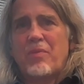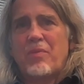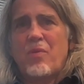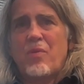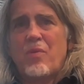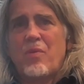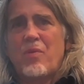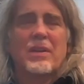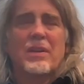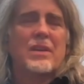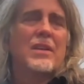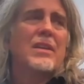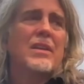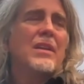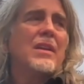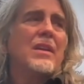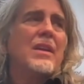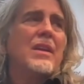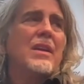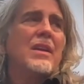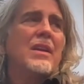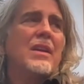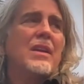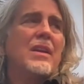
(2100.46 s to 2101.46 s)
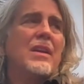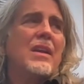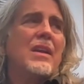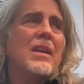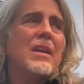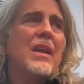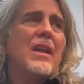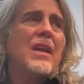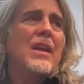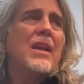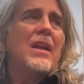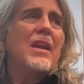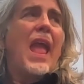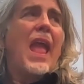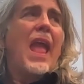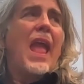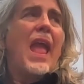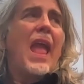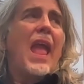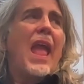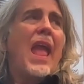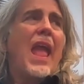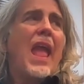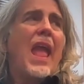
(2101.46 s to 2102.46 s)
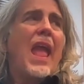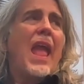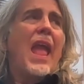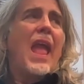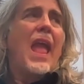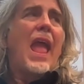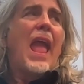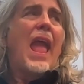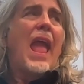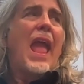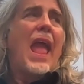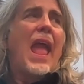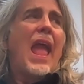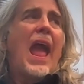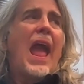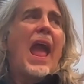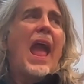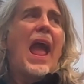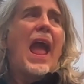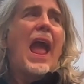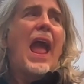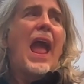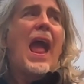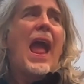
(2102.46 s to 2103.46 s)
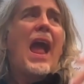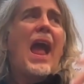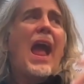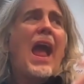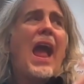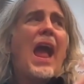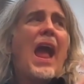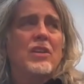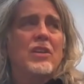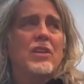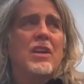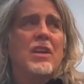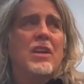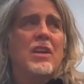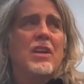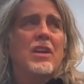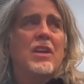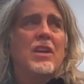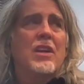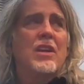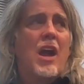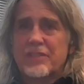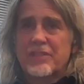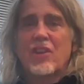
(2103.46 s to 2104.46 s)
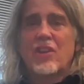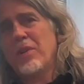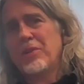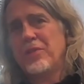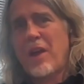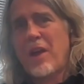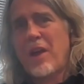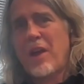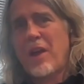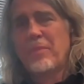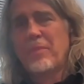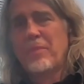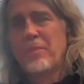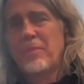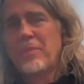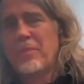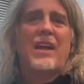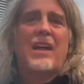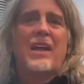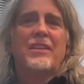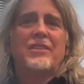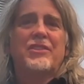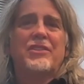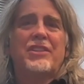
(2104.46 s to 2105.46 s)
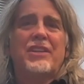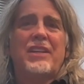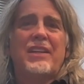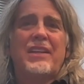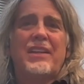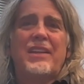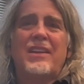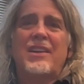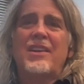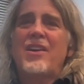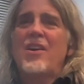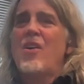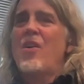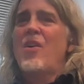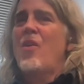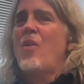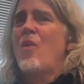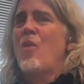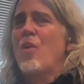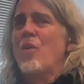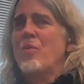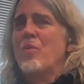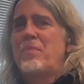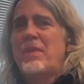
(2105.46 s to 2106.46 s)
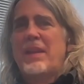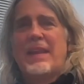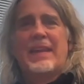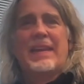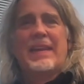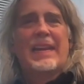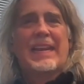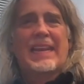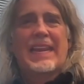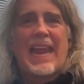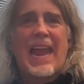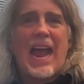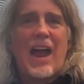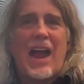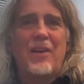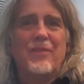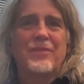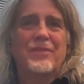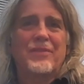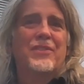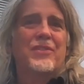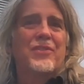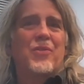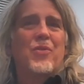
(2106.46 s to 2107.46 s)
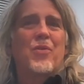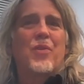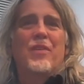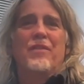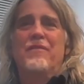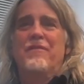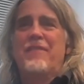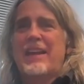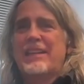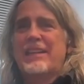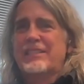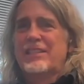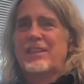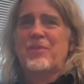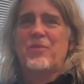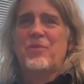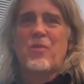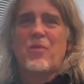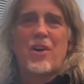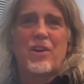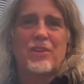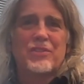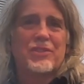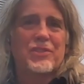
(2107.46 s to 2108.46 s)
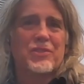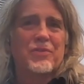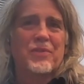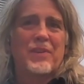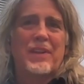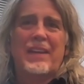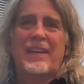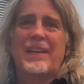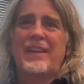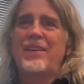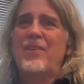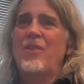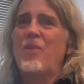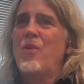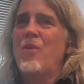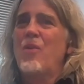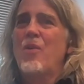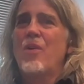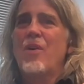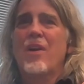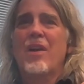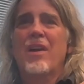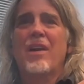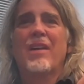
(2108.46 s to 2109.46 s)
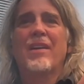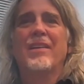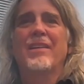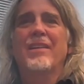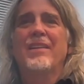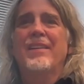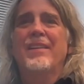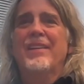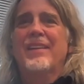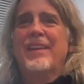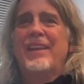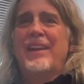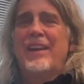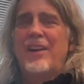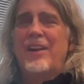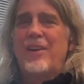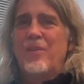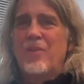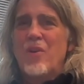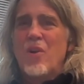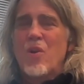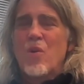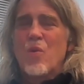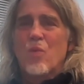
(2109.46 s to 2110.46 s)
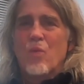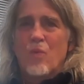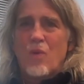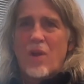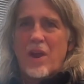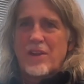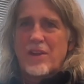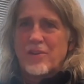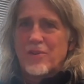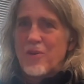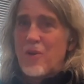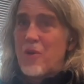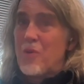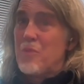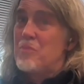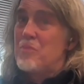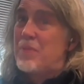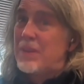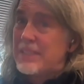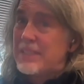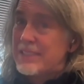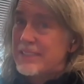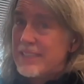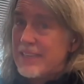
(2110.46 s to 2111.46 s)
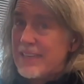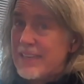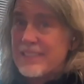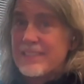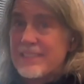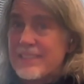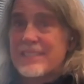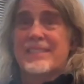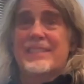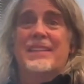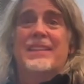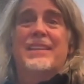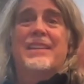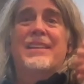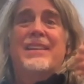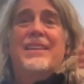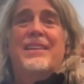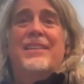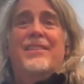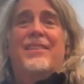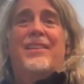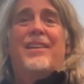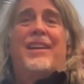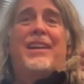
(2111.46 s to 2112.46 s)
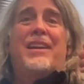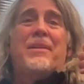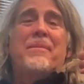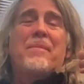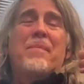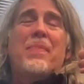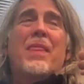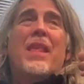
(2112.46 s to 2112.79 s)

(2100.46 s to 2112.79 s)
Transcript: Having good computational skills, no matter what you do, if you want to do computational biology or be an accountant or invest in Wall Street or, run your own business, right?